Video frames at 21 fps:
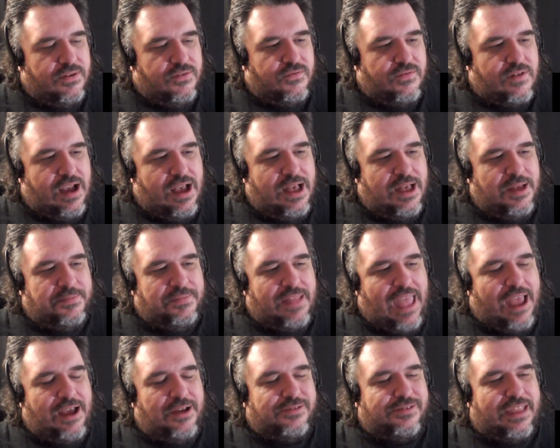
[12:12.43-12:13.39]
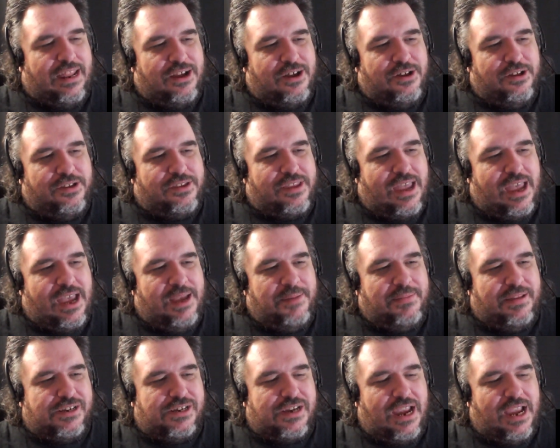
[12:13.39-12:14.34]
Now's not a good time
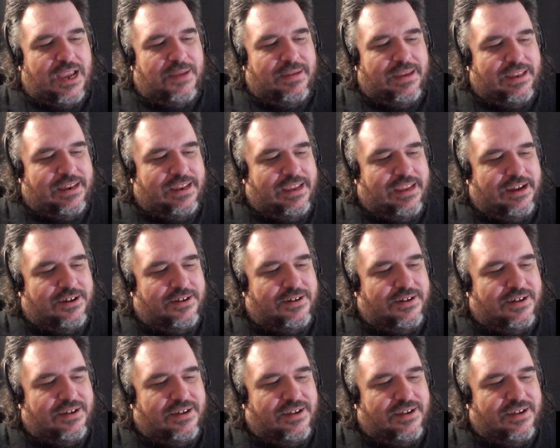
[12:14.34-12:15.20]
to chime in here.